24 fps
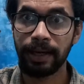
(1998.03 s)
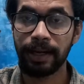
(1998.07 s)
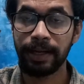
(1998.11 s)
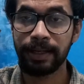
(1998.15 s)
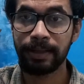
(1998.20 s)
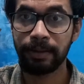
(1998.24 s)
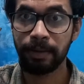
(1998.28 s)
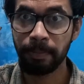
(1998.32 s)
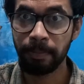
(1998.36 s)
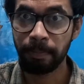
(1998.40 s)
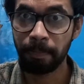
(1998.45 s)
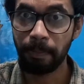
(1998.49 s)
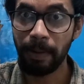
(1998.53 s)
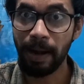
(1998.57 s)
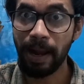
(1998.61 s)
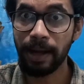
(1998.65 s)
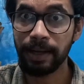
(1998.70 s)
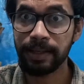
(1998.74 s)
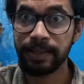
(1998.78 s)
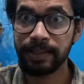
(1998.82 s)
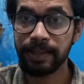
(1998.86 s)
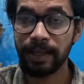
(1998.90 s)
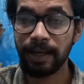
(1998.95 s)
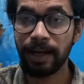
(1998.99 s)
it
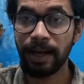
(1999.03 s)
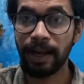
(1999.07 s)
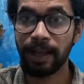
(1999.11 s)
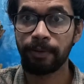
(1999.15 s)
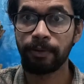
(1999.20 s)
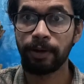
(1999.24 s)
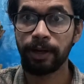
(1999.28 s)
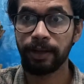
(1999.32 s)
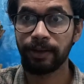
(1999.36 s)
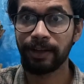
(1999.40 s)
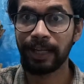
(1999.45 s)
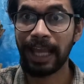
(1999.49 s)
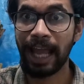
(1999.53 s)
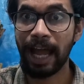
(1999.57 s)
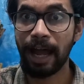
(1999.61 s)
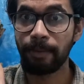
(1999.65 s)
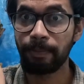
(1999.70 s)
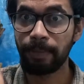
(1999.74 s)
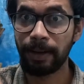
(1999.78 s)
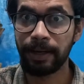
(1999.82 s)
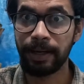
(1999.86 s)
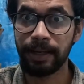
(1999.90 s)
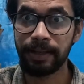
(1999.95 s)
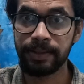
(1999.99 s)
plugs in like whatever
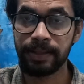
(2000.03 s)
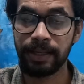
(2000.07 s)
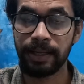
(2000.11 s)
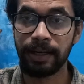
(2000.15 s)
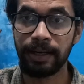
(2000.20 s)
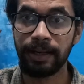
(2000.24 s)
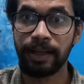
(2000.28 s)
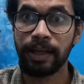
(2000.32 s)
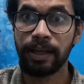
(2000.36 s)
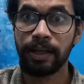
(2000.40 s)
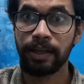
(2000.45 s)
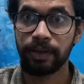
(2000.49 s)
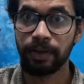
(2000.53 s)
gap it is in.